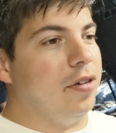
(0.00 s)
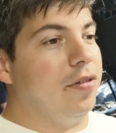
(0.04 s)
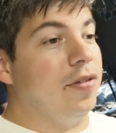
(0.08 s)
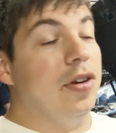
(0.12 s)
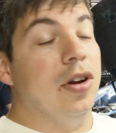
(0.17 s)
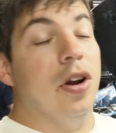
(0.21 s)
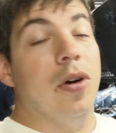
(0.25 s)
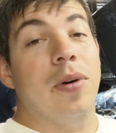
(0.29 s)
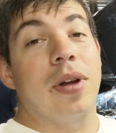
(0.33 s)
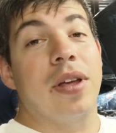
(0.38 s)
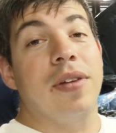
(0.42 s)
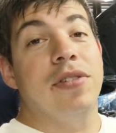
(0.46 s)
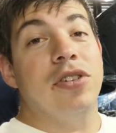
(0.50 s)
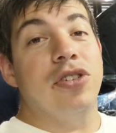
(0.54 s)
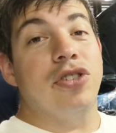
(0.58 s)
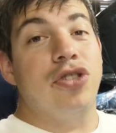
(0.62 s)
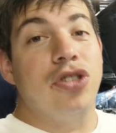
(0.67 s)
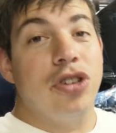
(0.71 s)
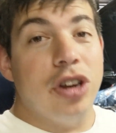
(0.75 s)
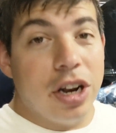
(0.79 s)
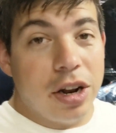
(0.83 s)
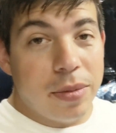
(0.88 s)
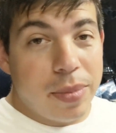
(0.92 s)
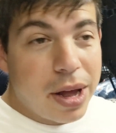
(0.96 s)
or if you don't give a
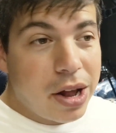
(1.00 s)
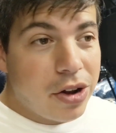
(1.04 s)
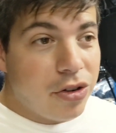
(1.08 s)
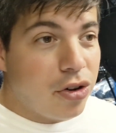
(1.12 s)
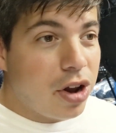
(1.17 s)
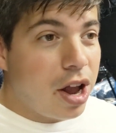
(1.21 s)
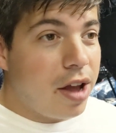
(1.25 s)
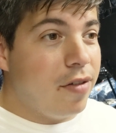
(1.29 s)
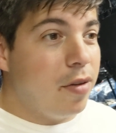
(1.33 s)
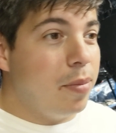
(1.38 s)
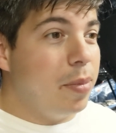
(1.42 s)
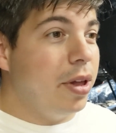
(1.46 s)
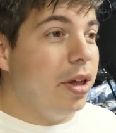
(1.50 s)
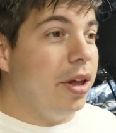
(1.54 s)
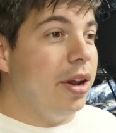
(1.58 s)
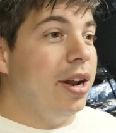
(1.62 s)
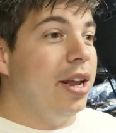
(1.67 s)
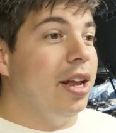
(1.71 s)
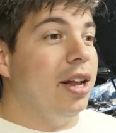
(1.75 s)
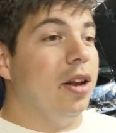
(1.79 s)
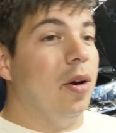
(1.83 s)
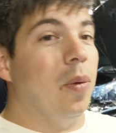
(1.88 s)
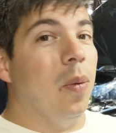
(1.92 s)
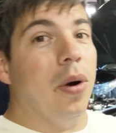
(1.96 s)
shit about
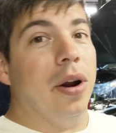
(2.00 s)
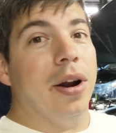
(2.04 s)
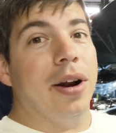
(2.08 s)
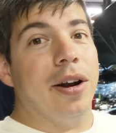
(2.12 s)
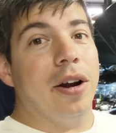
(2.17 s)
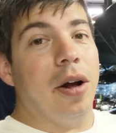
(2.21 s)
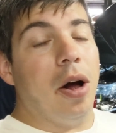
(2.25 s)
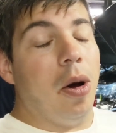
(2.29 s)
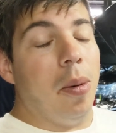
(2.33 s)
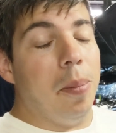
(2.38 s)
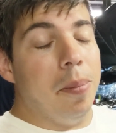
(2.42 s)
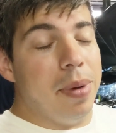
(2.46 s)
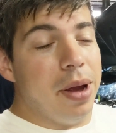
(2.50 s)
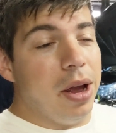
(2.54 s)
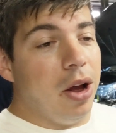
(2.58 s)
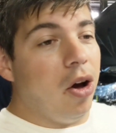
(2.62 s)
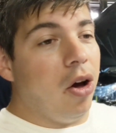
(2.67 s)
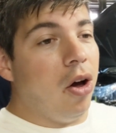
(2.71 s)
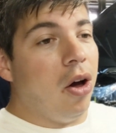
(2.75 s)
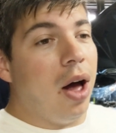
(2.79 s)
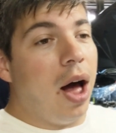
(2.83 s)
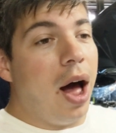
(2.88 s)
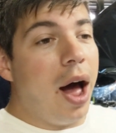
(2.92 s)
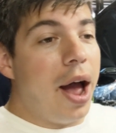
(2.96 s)
drivability and you want it to be
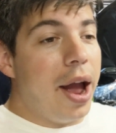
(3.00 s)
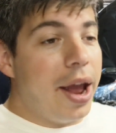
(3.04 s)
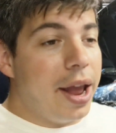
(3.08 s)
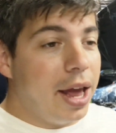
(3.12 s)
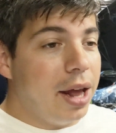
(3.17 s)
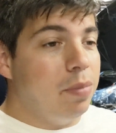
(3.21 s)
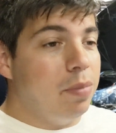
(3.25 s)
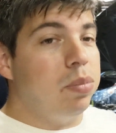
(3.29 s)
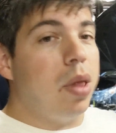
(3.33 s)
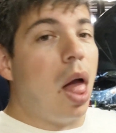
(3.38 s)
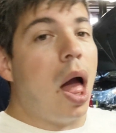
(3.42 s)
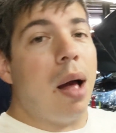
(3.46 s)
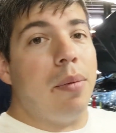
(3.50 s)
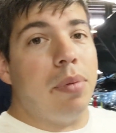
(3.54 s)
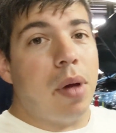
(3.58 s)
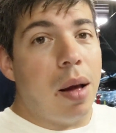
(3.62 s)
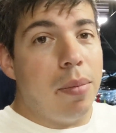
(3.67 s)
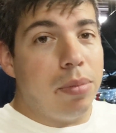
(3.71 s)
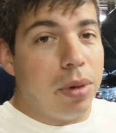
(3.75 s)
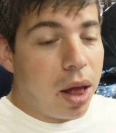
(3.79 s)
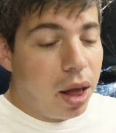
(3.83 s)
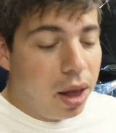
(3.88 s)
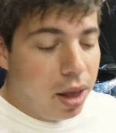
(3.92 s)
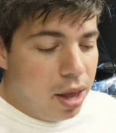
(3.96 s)
all high-end, blah,
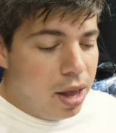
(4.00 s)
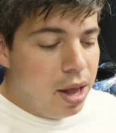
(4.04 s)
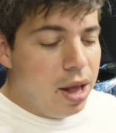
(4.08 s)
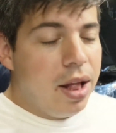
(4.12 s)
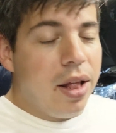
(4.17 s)
blah, blah.